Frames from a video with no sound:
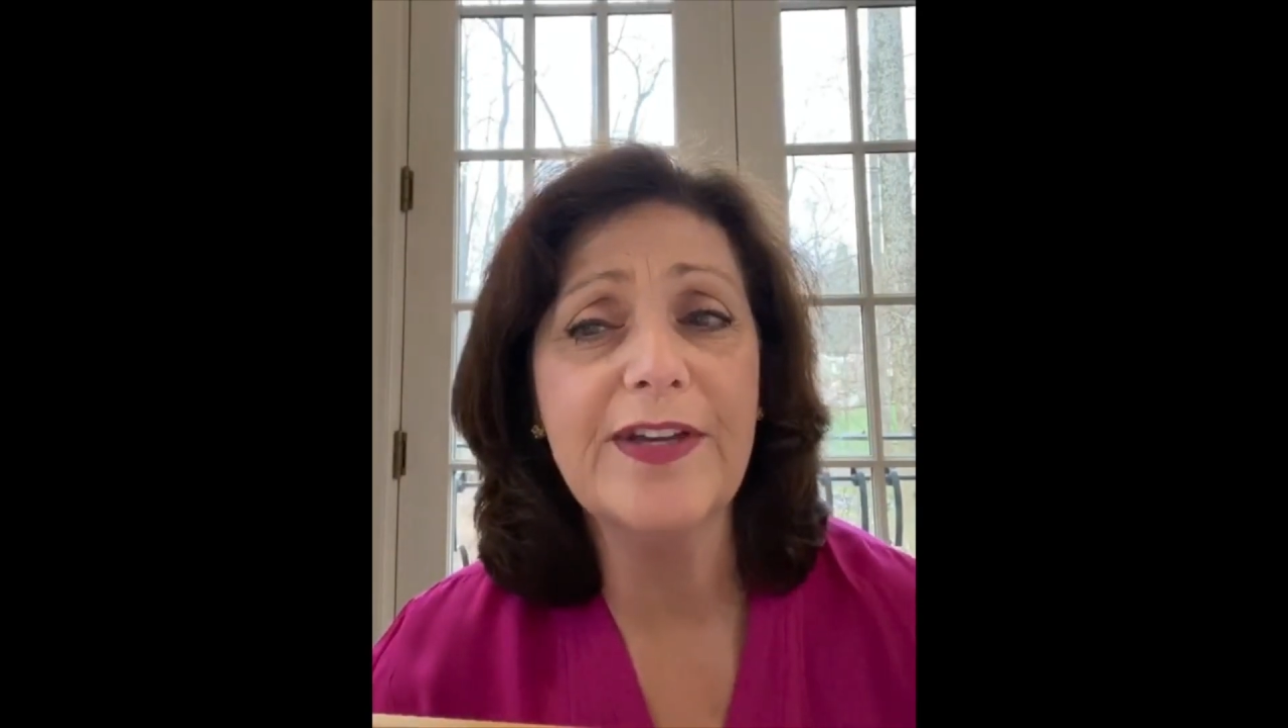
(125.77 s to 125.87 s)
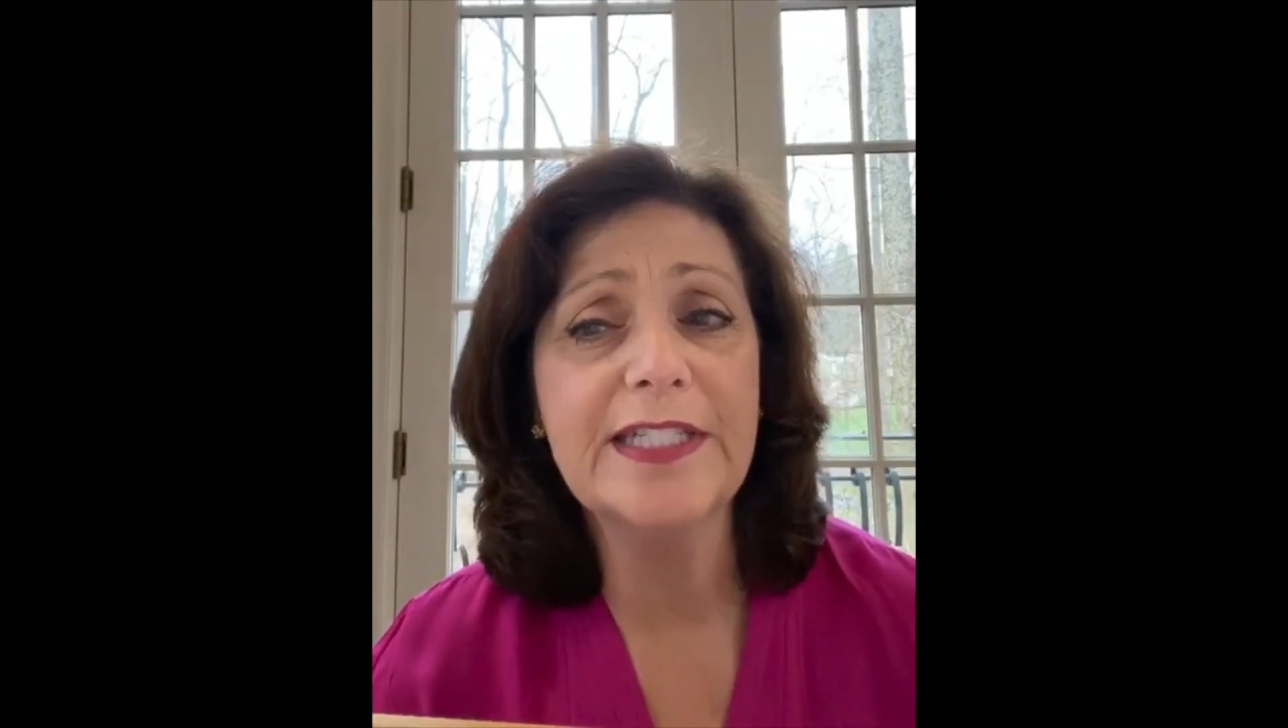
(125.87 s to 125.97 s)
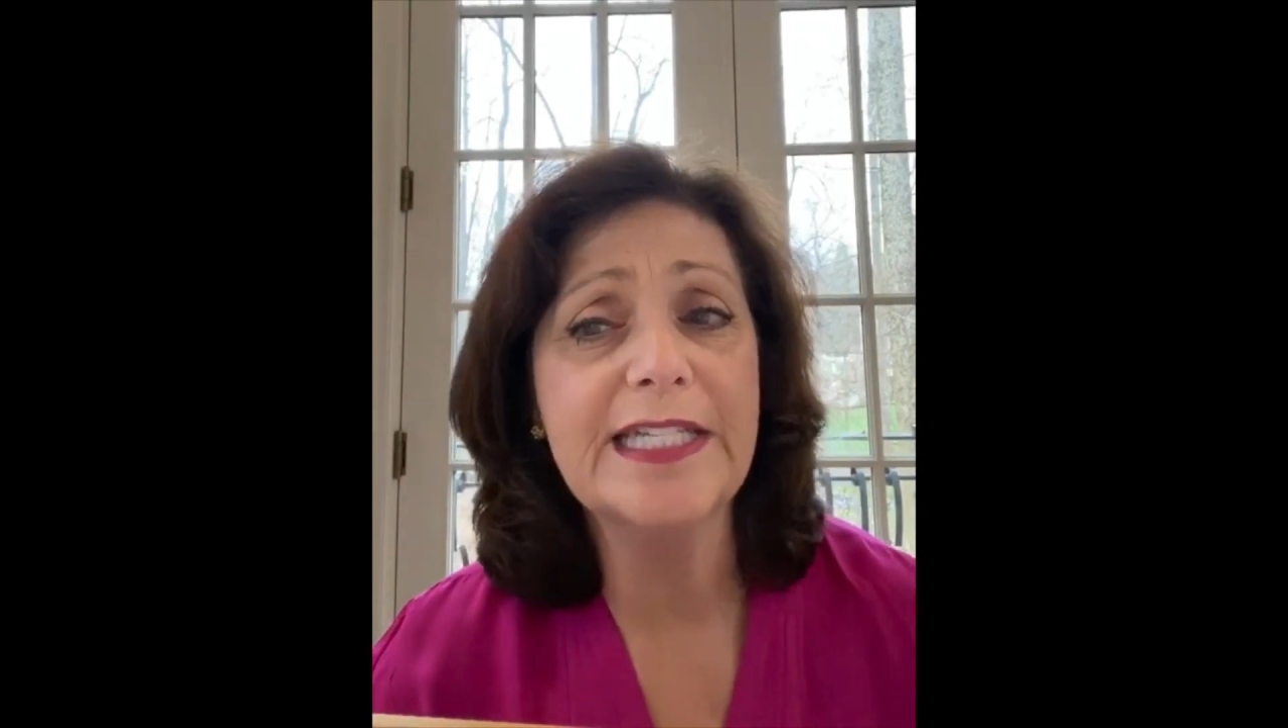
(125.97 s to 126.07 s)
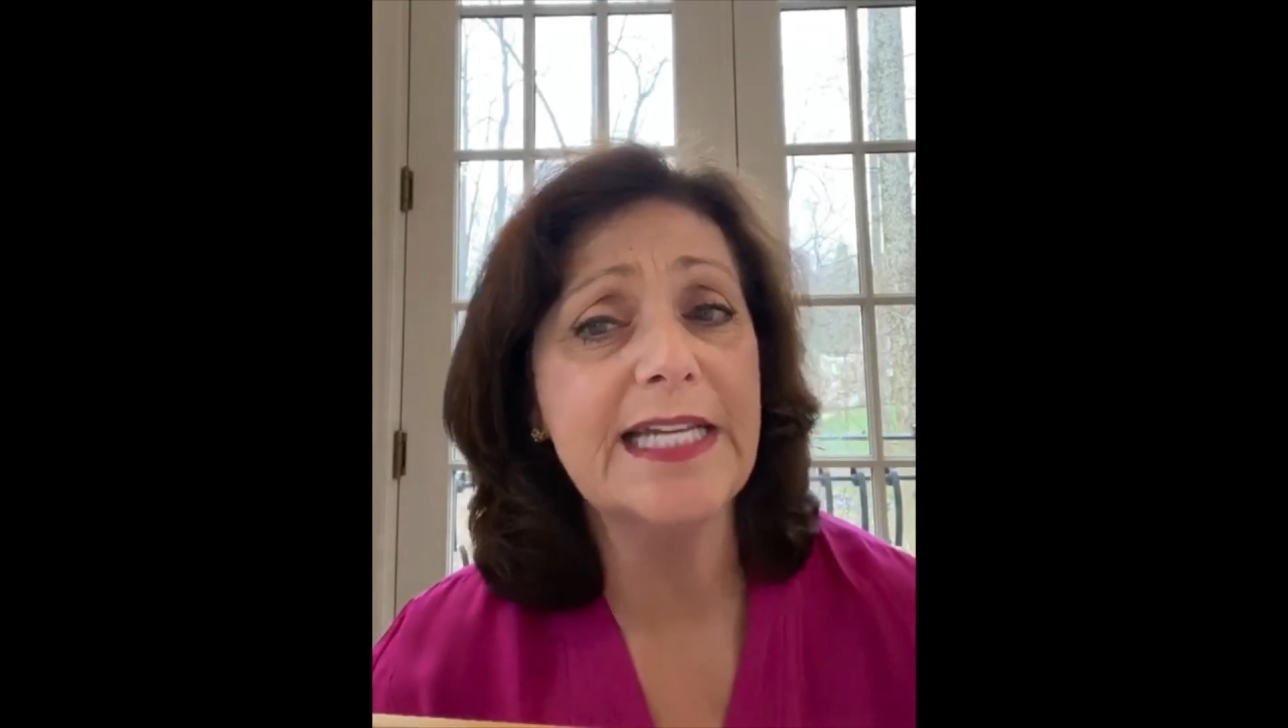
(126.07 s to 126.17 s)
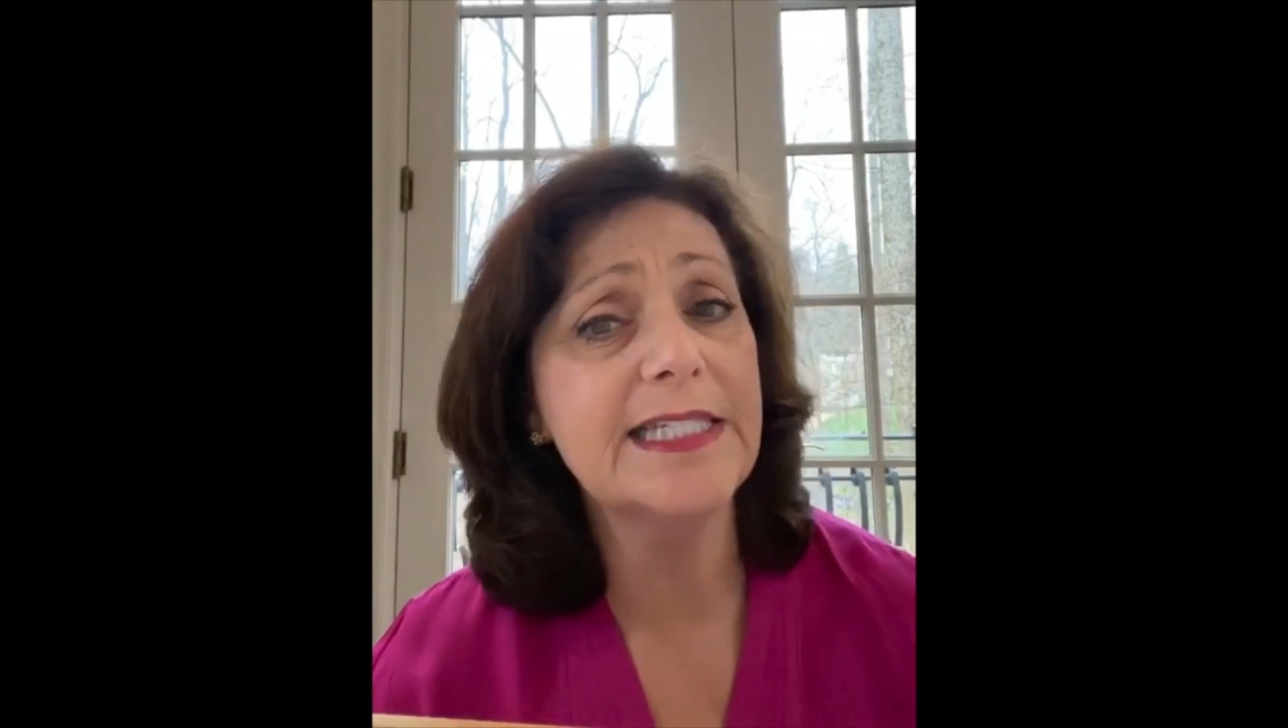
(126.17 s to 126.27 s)

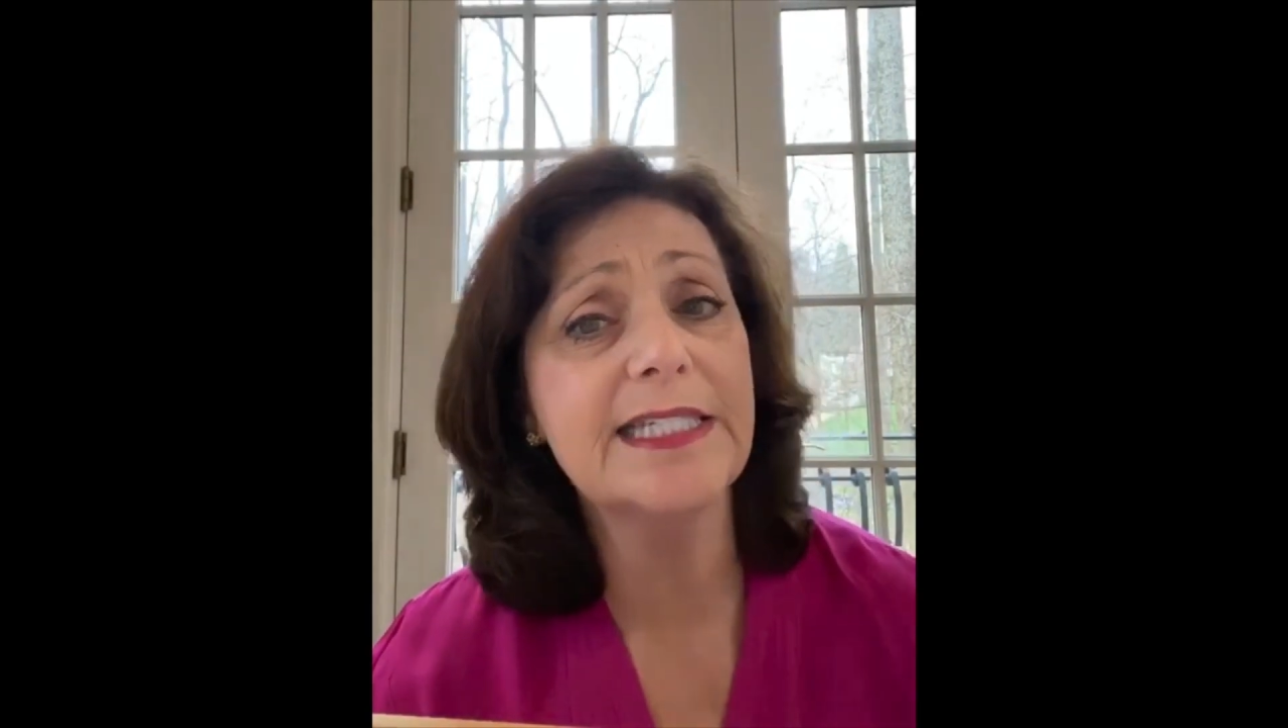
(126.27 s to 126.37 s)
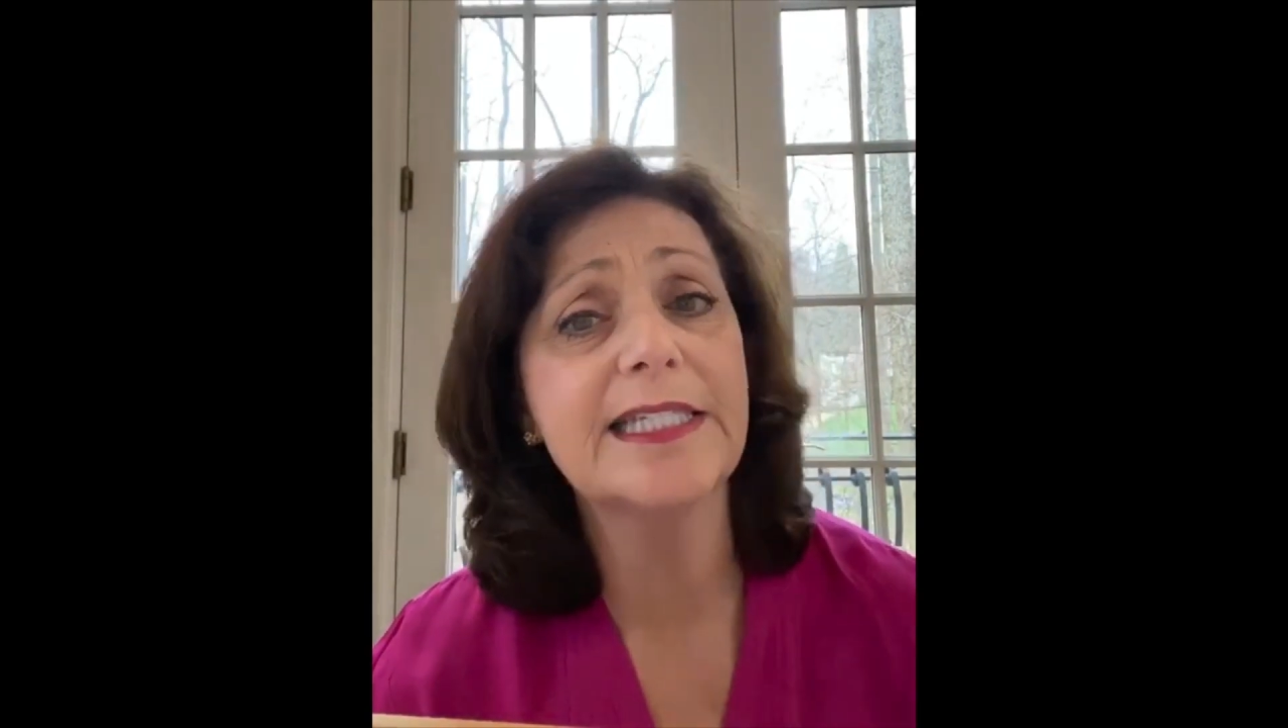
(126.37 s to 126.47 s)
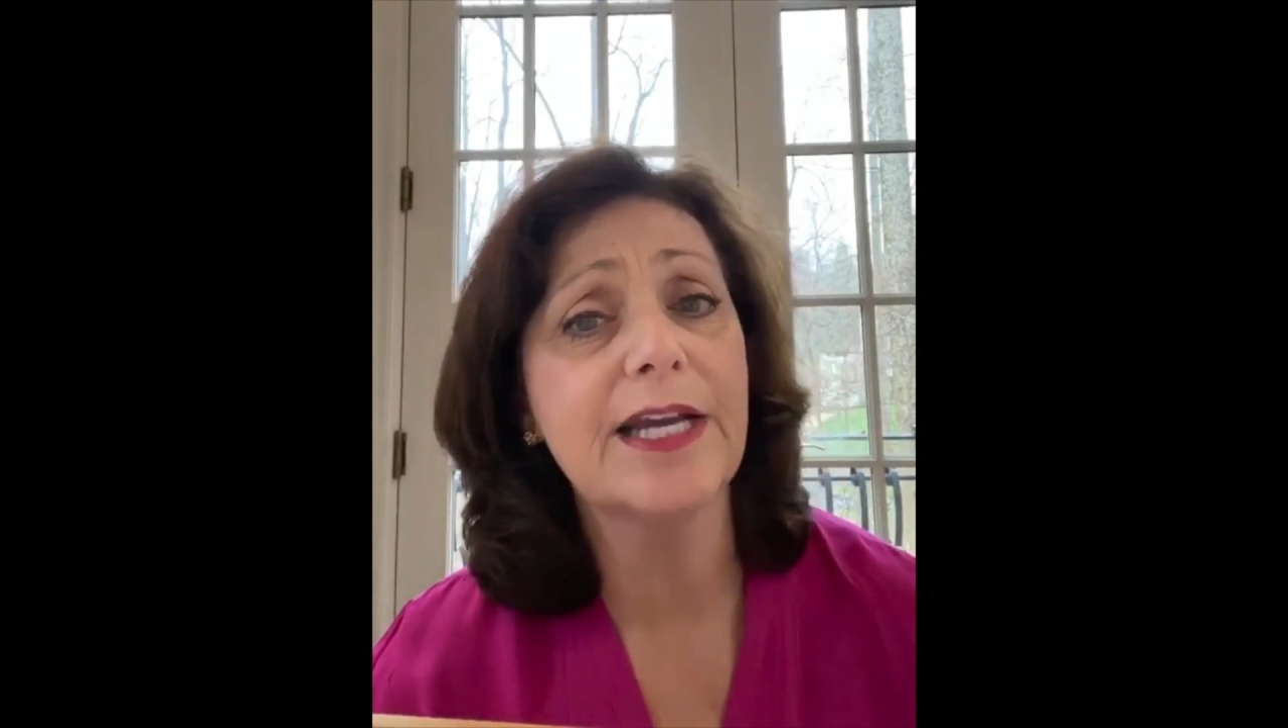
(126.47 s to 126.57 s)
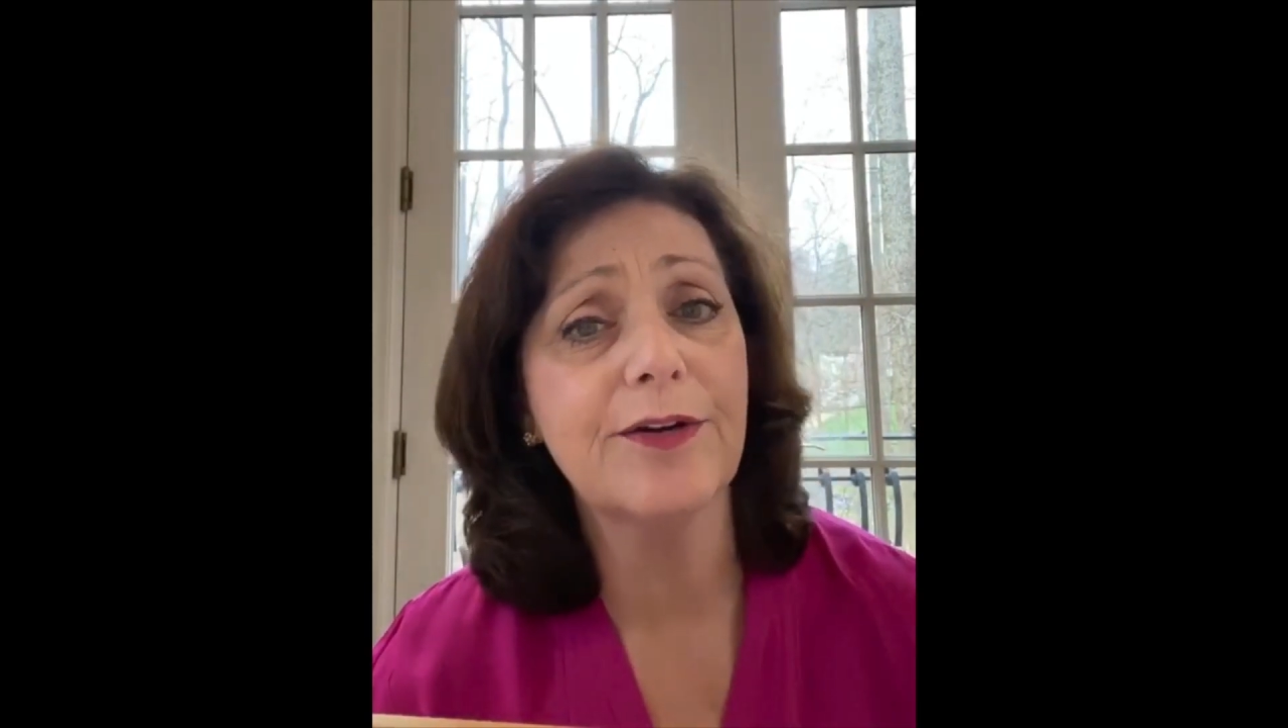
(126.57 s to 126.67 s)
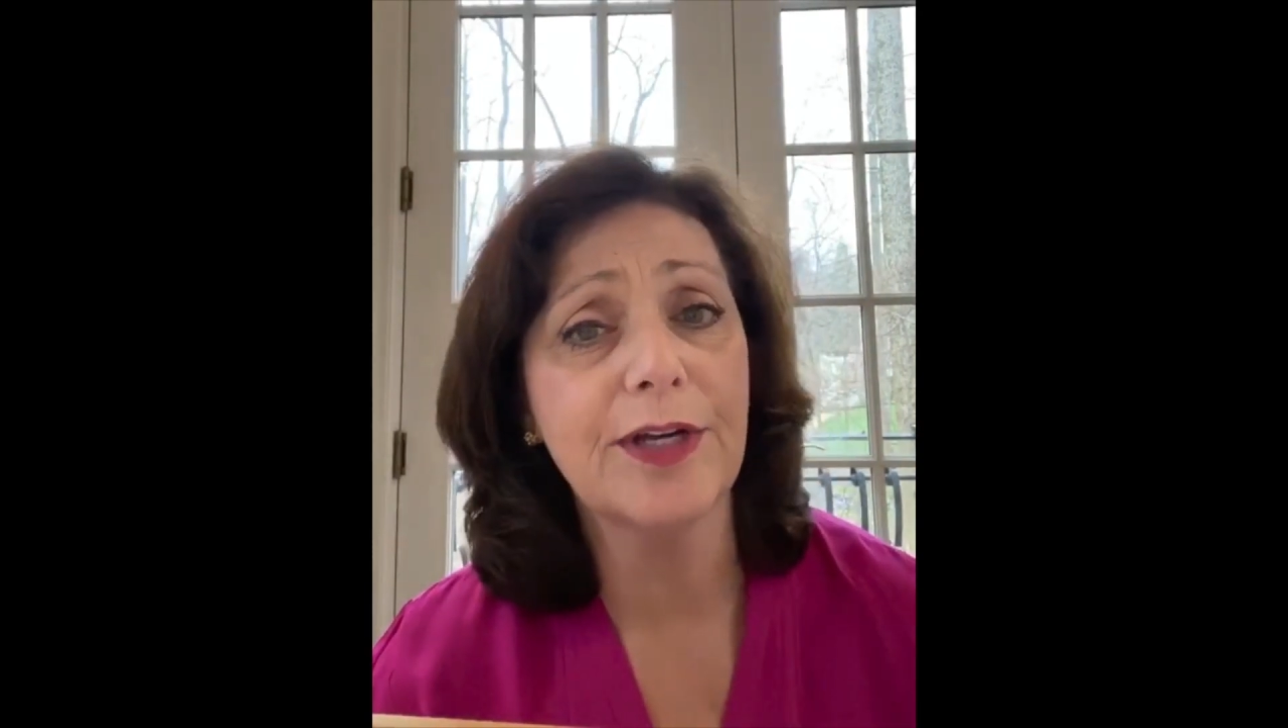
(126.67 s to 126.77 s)

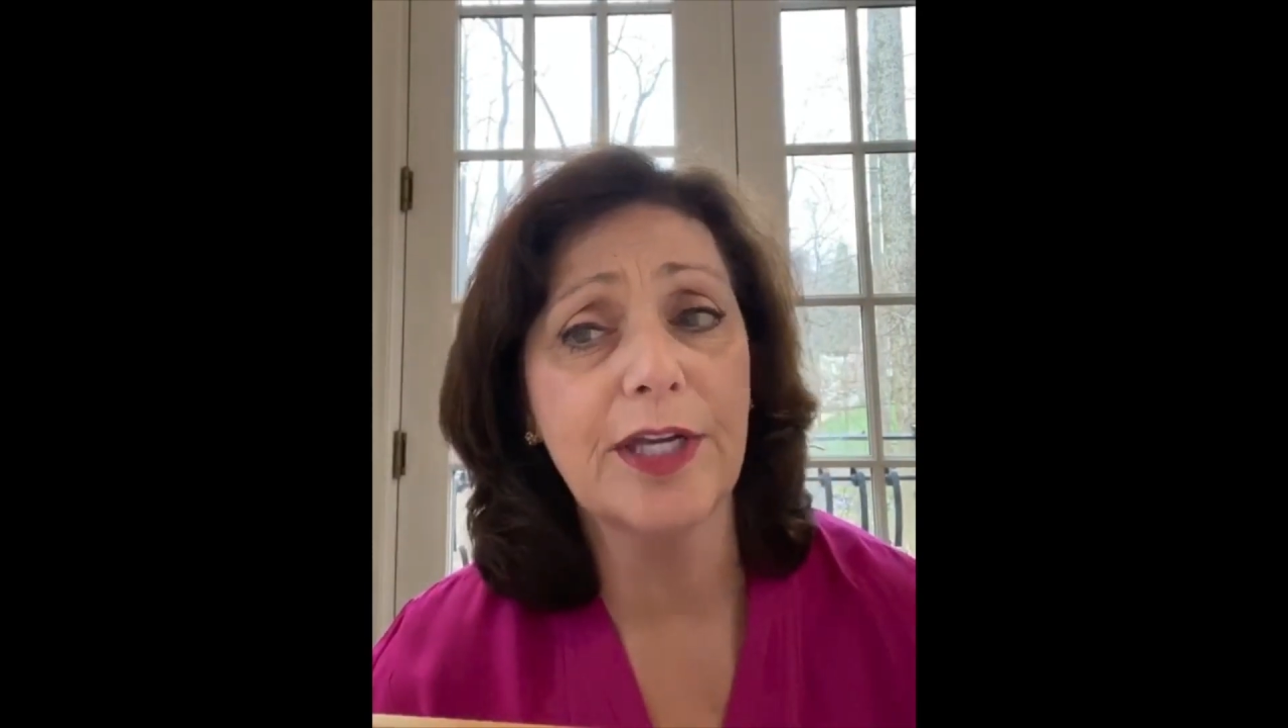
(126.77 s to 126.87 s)
necessary